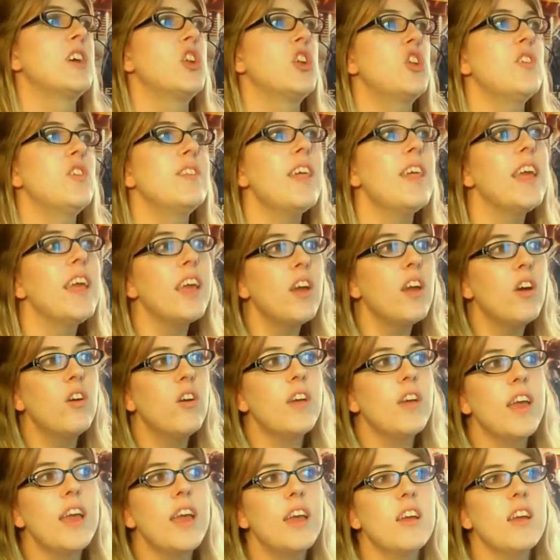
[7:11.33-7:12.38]
She's like,
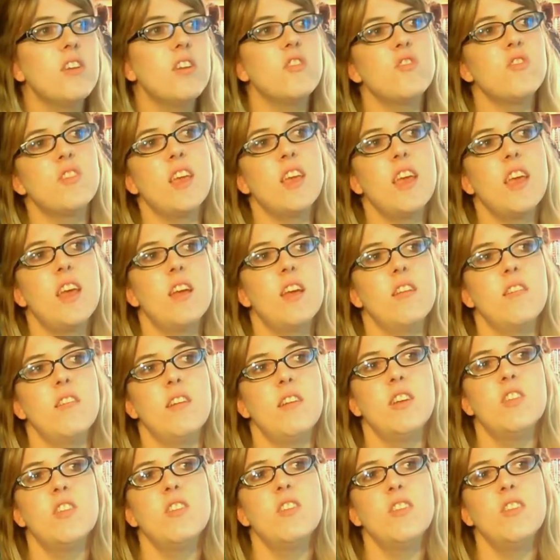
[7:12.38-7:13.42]
okay, I understand.
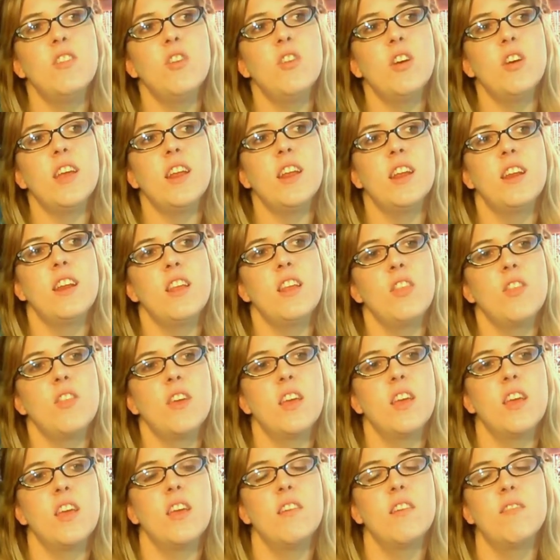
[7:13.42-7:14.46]
I didn't look at
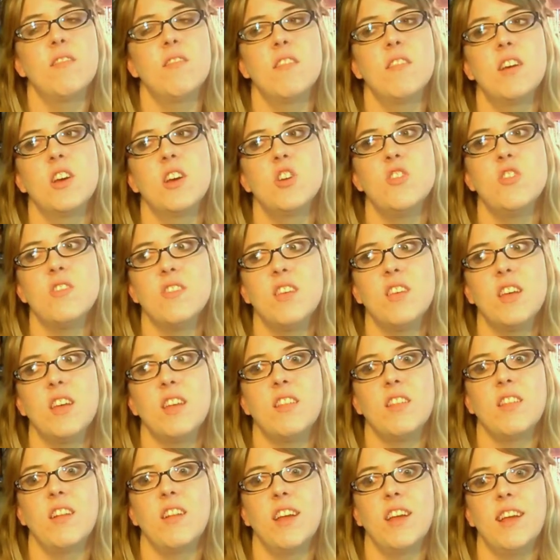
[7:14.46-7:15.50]
anything. Just
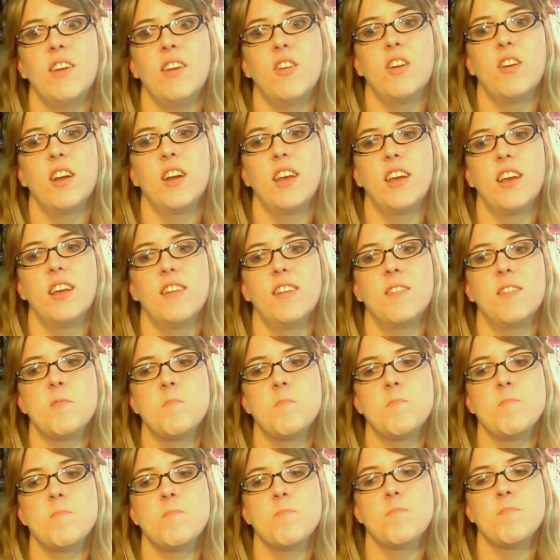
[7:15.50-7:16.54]
clicked like on it.
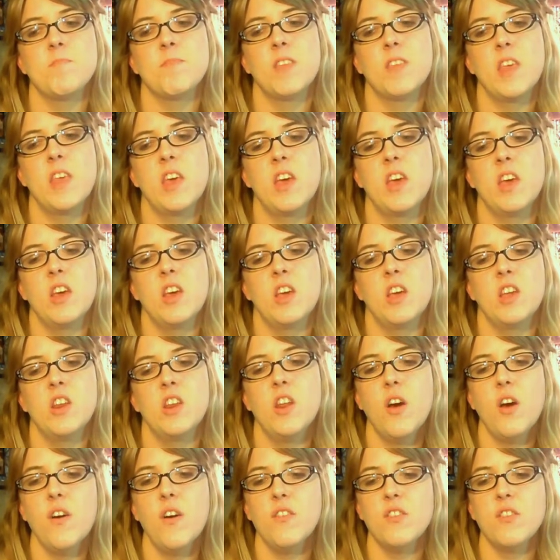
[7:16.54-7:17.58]
You
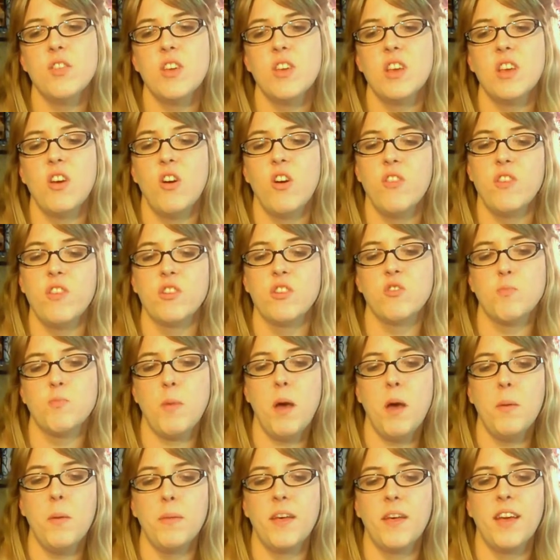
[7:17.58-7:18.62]
know everything on there's
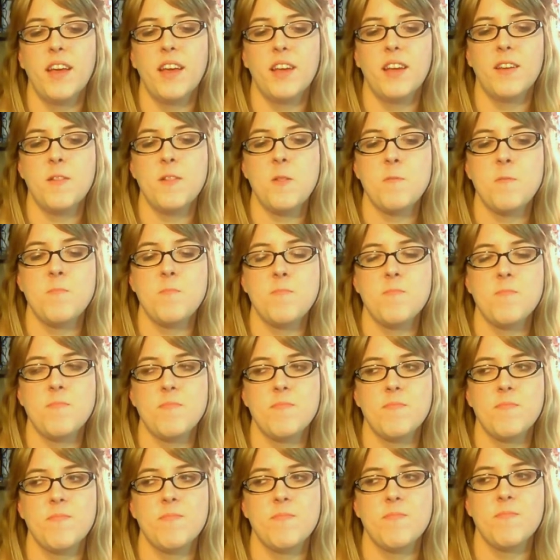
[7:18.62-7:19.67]
public.
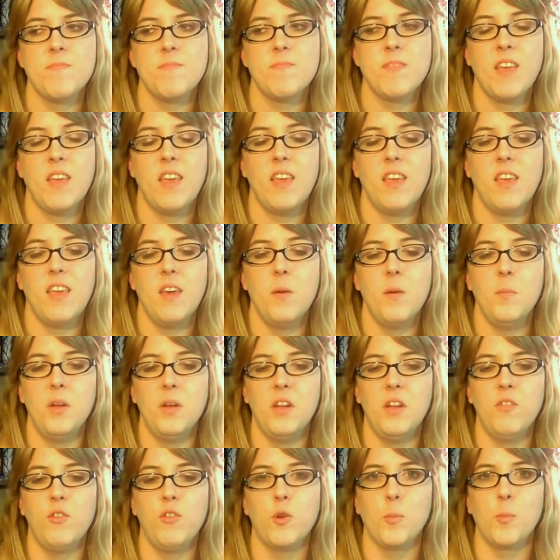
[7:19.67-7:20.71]
Yeah, but
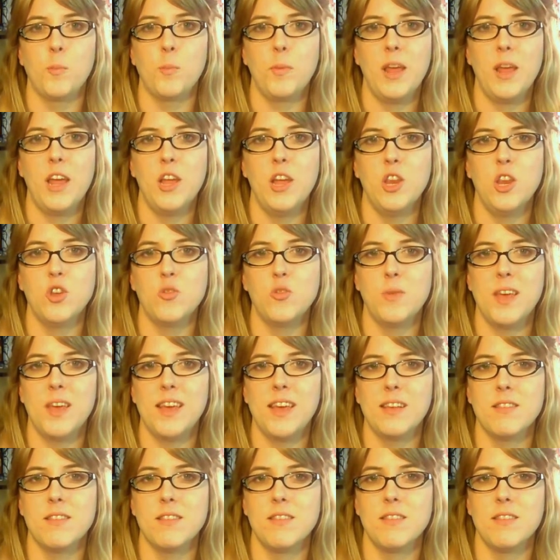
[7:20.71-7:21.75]
if you're banned, you
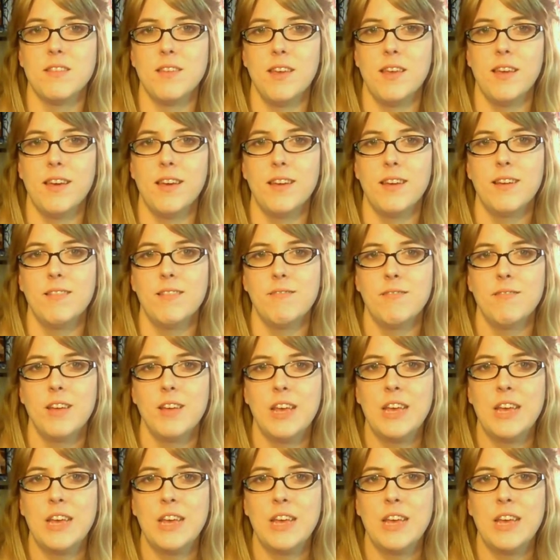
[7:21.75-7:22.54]
can't see it.